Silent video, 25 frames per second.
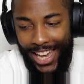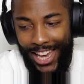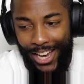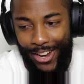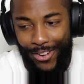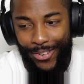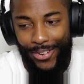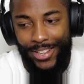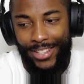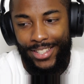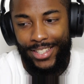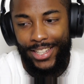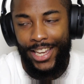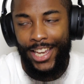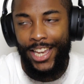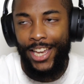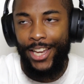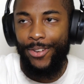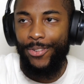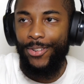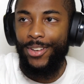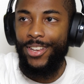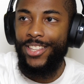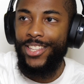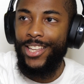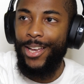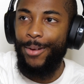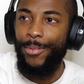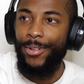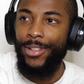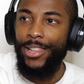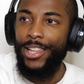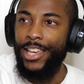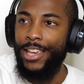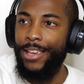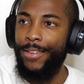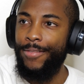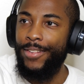Icarus. Icarus, I
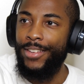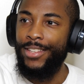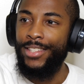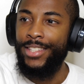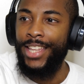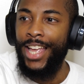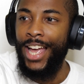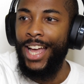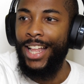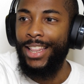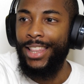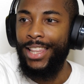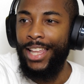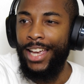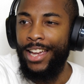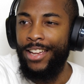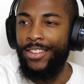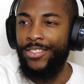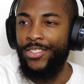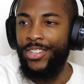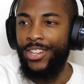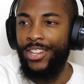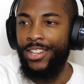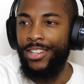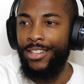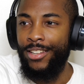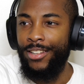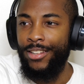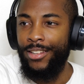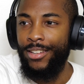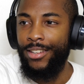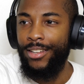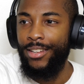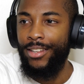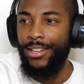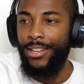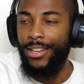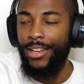believe, is that legend,
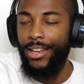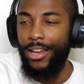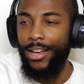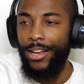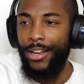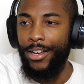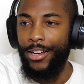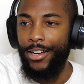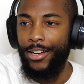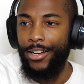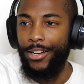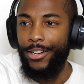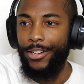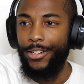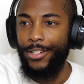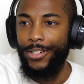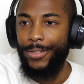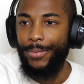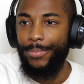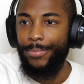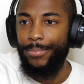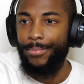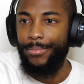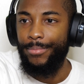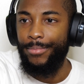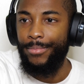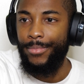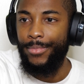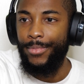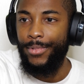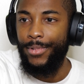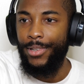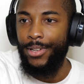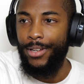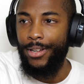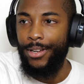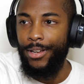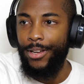um,
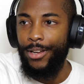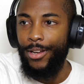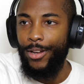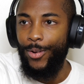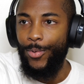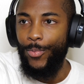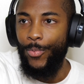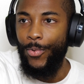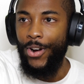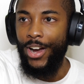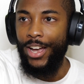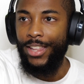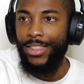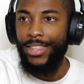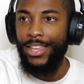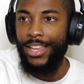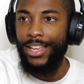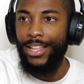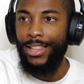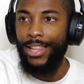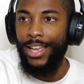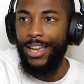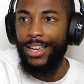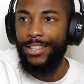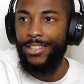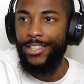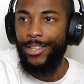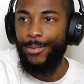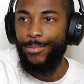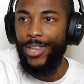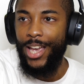where I think like some